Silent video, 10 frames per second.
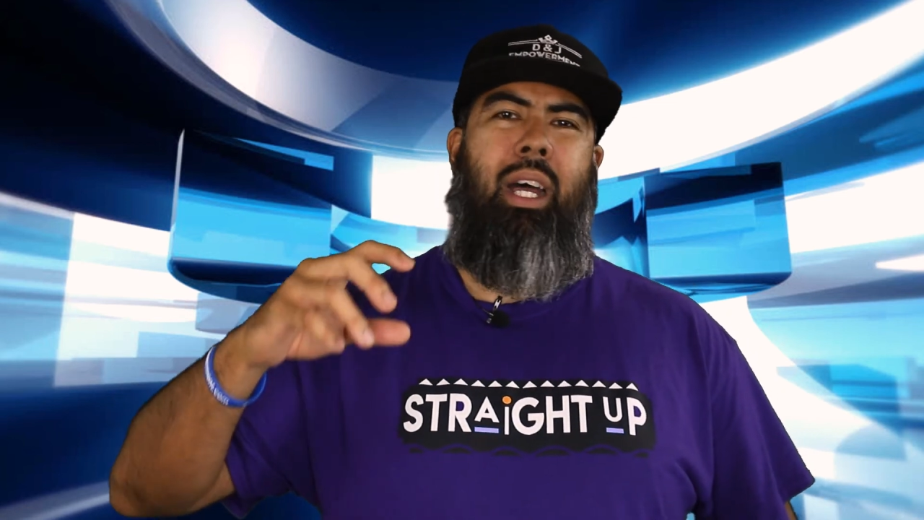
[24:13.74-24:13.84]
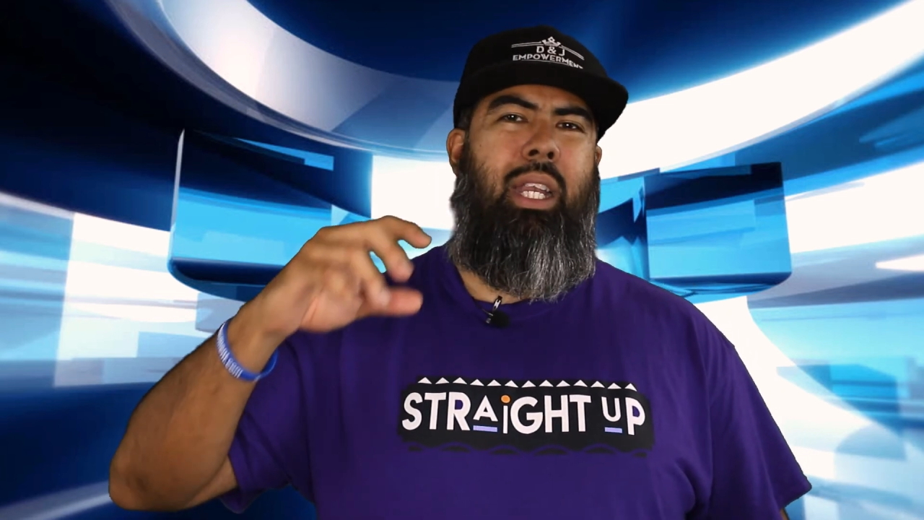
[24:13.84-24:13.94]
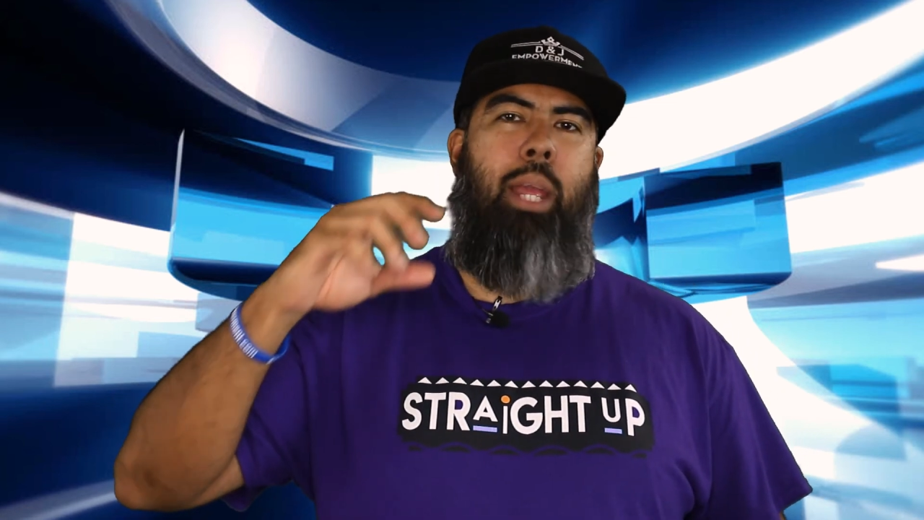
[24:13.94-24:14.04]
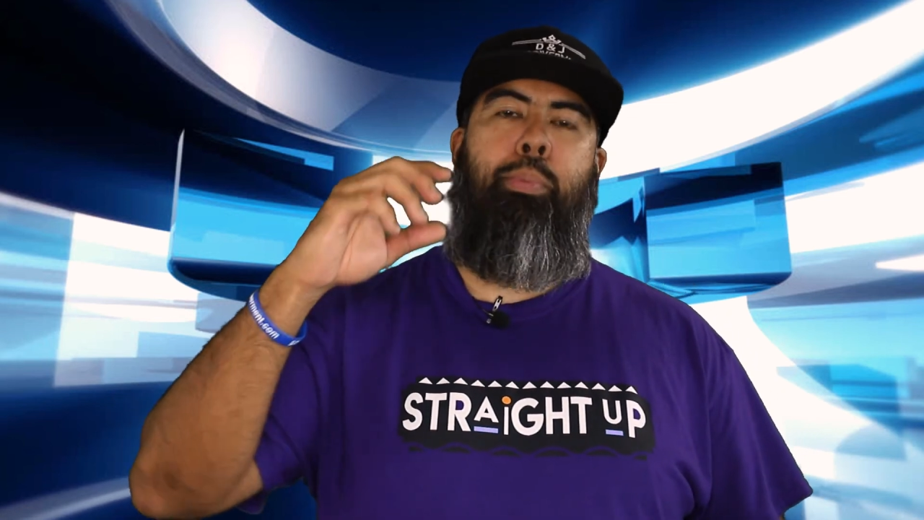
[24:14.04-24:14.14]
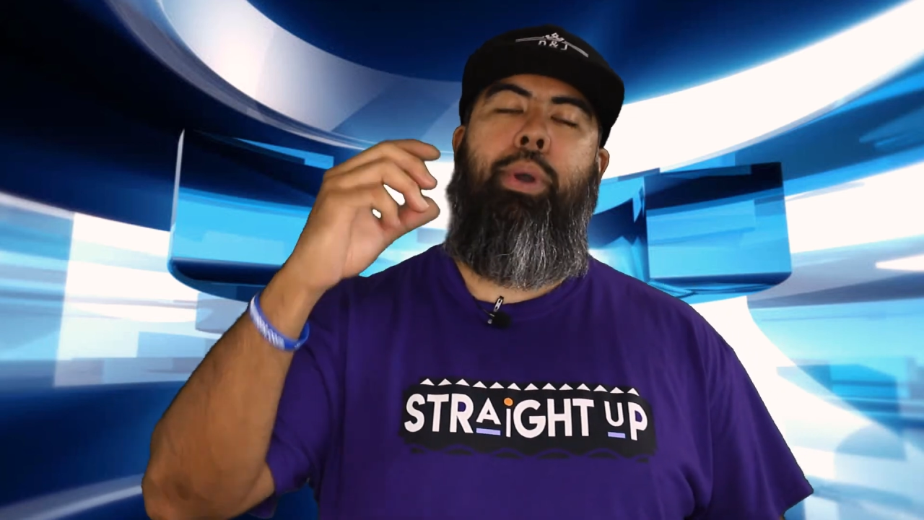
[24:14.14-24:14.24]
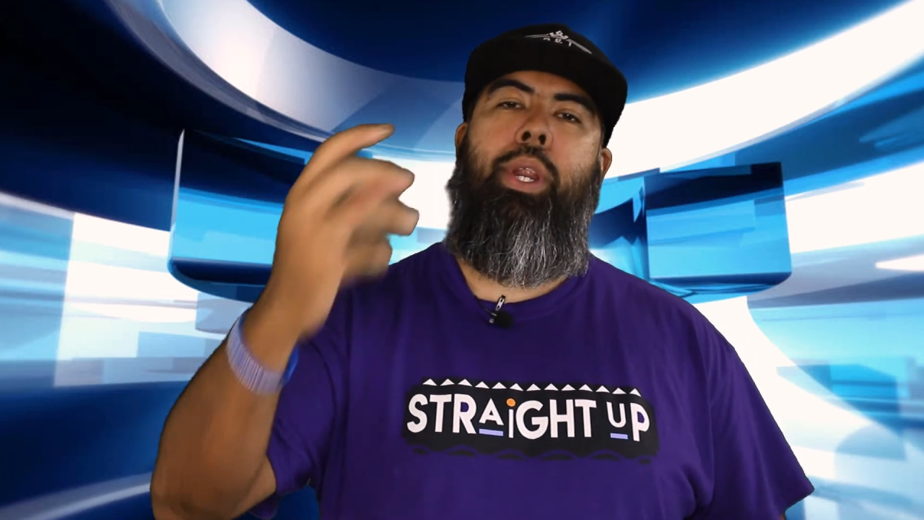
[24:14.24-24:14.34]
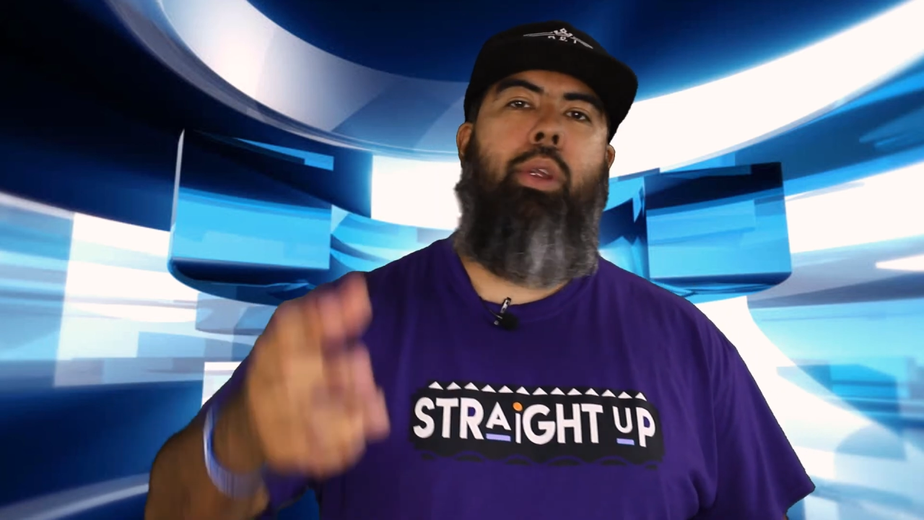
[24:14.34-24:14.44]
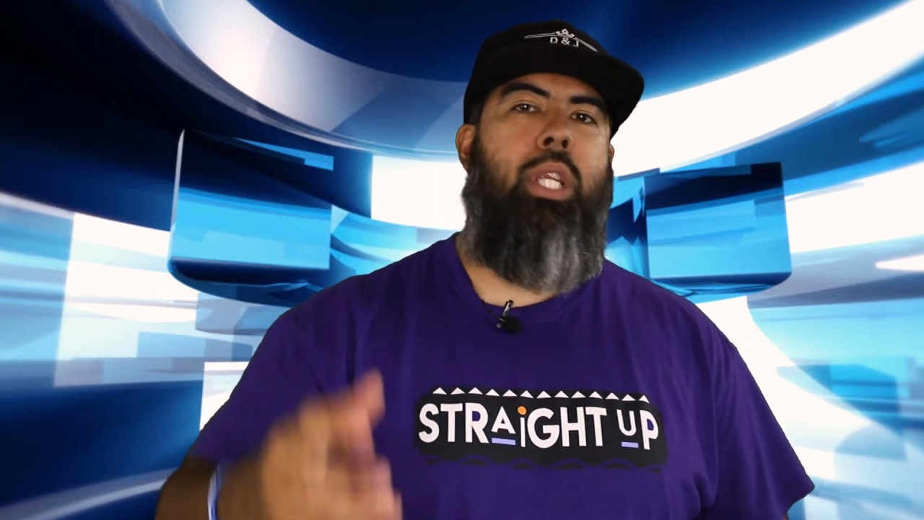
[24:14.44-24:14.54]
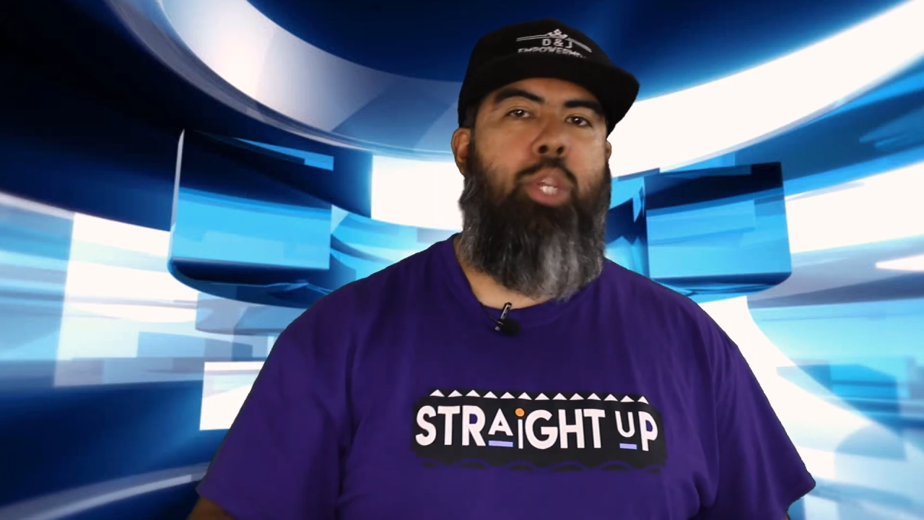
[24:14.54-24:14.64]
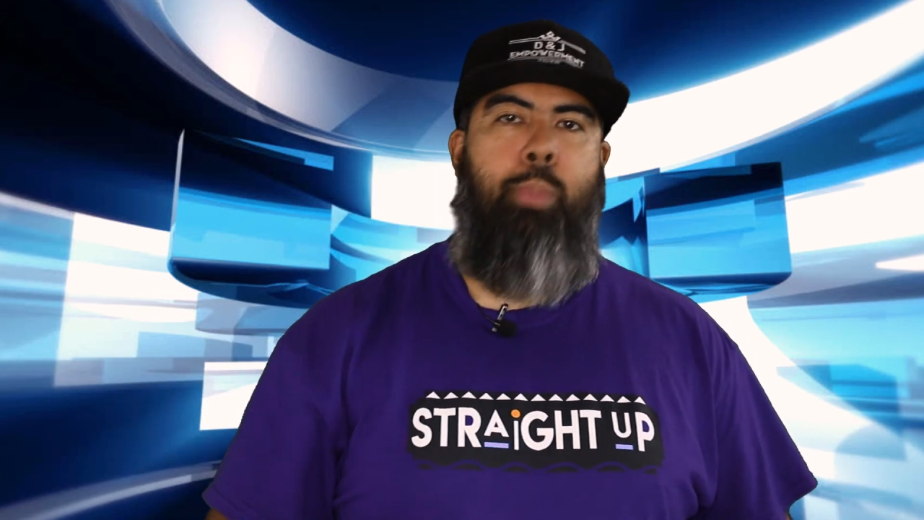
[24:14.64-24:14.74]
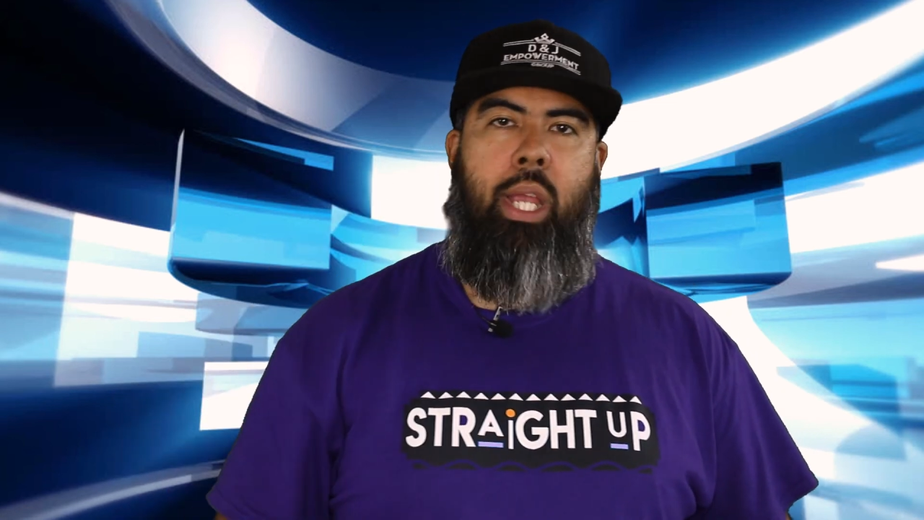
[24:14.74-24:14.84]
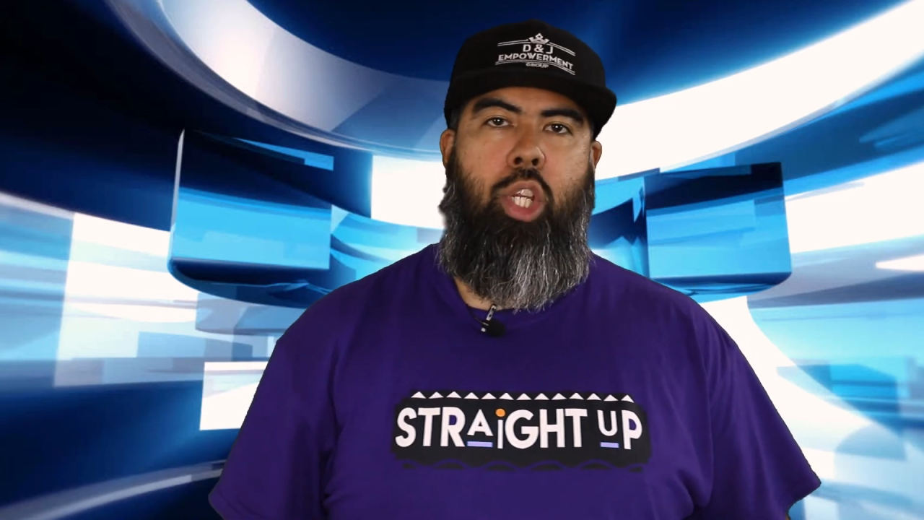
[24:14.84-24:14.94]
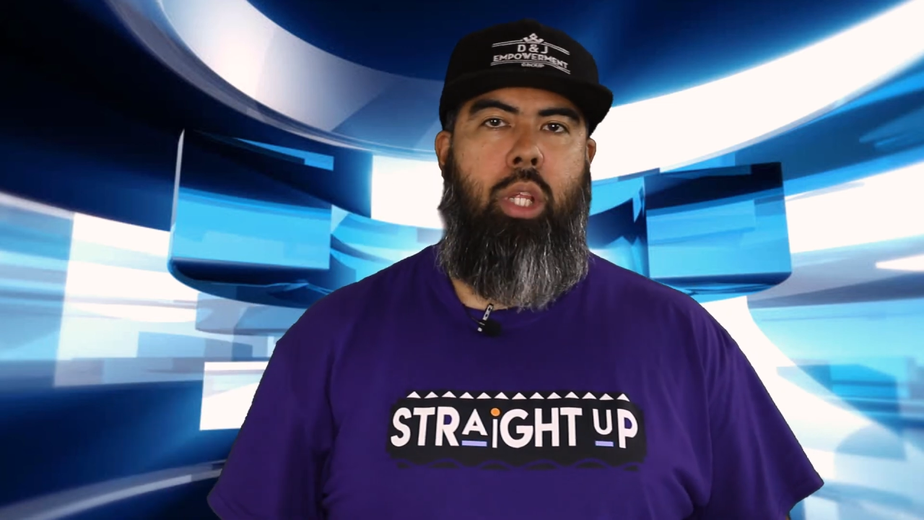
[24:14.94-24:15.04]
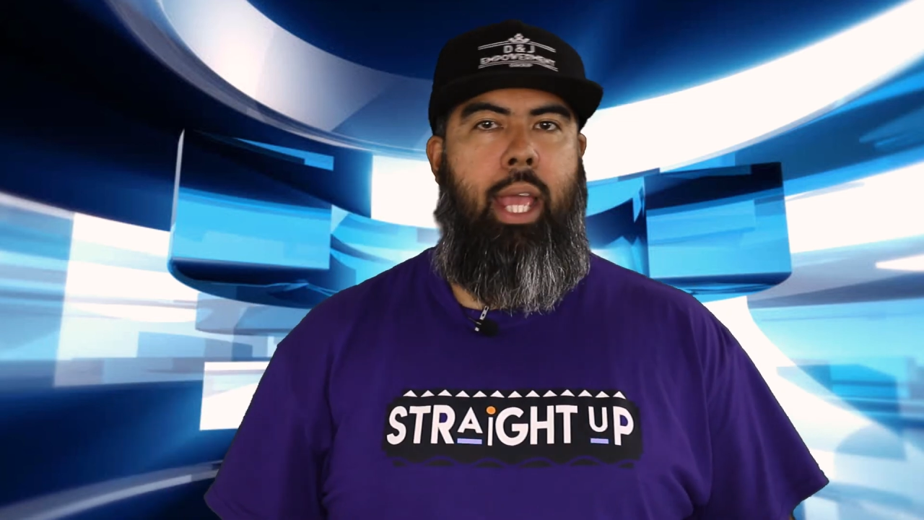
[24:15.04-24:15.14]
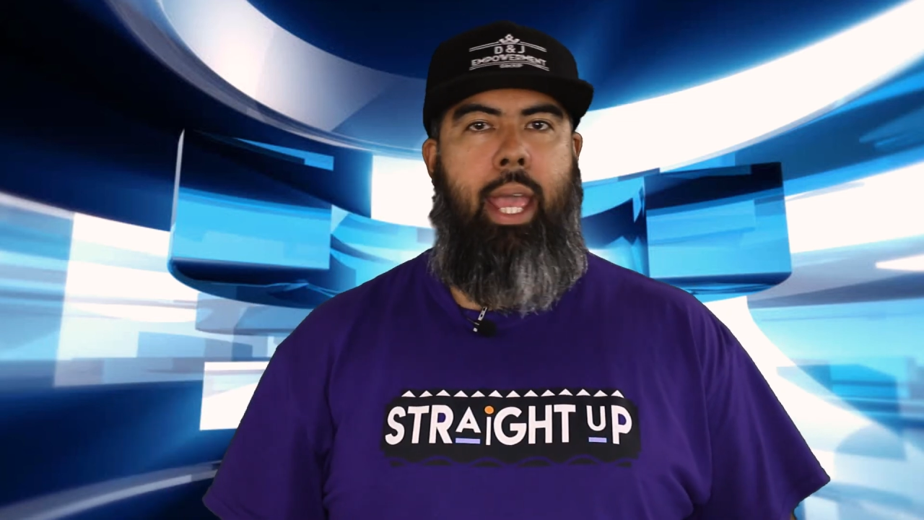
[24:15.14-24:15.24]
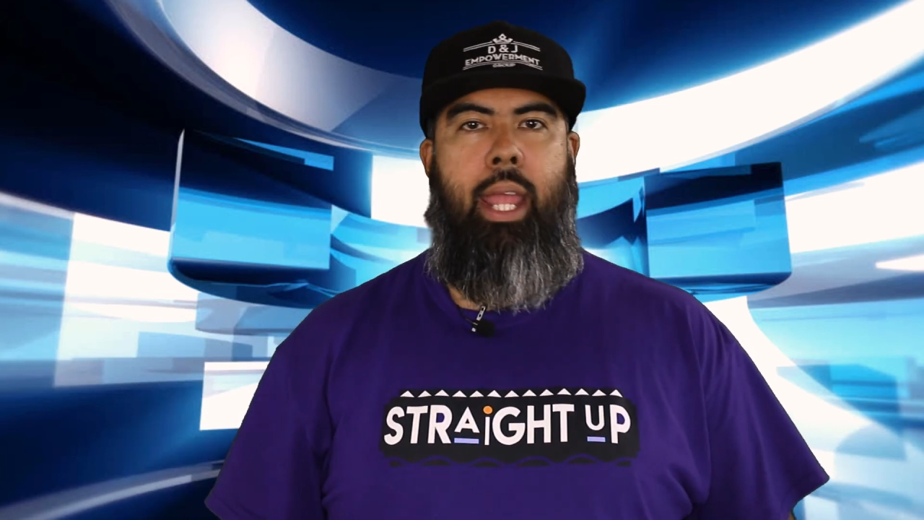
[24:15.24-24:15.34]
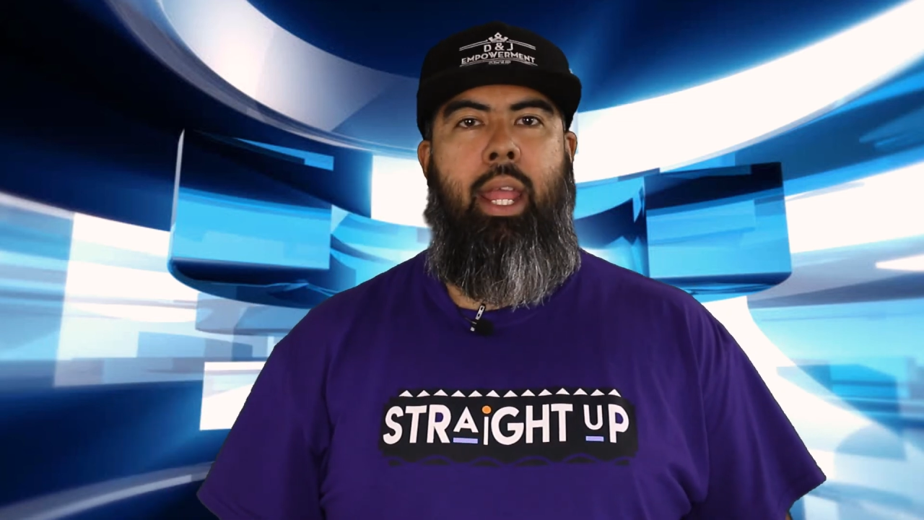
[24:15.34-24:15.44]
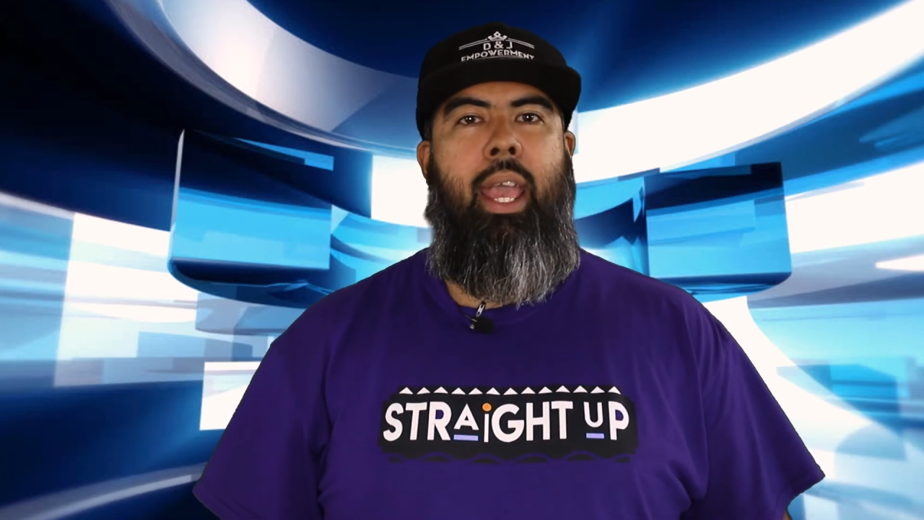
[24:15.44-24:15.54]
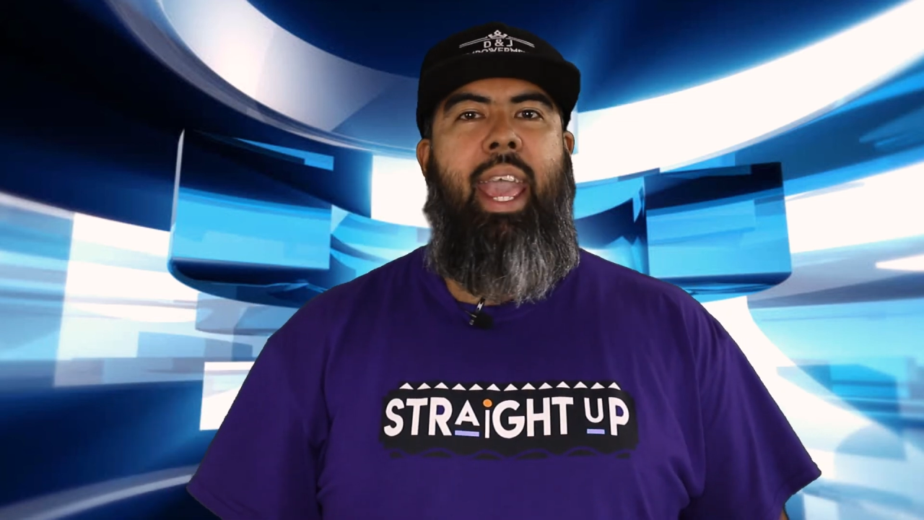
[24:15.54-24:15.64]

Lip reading: They put her in special ed,